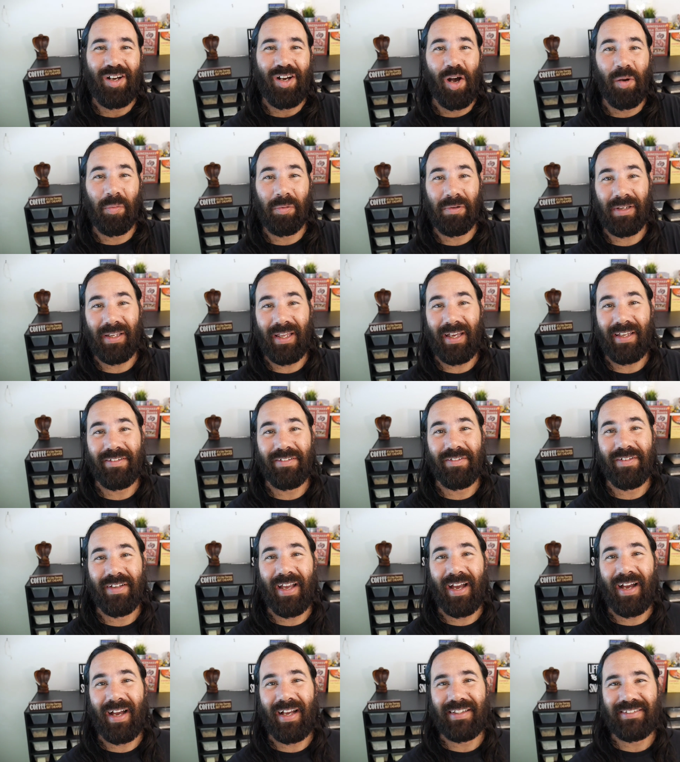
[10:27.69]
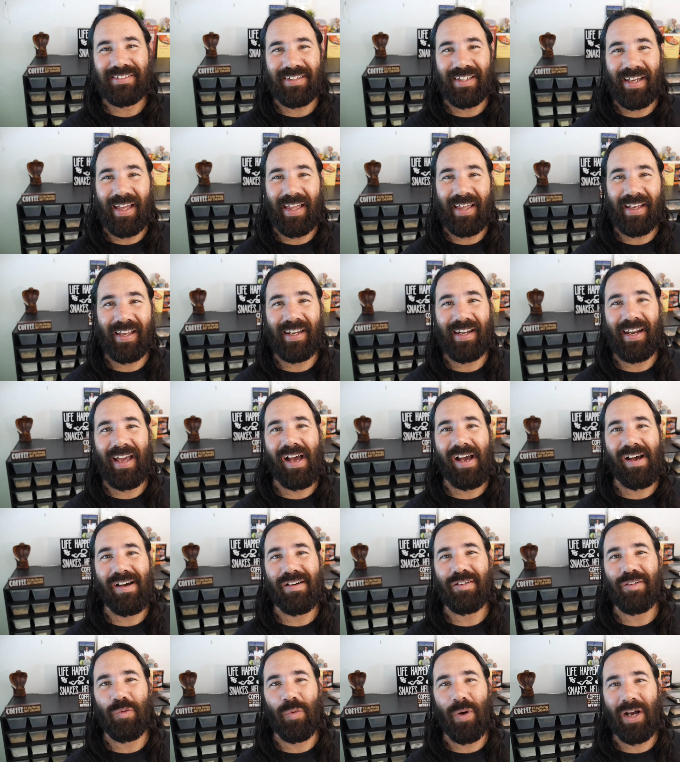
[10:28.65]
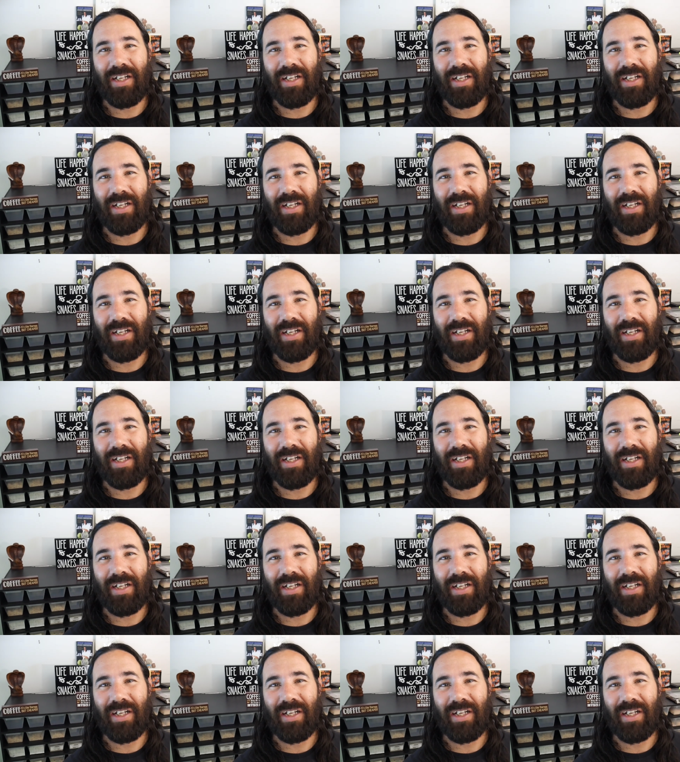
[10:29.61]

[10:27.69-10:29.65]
I'm glad you guys are hanging out,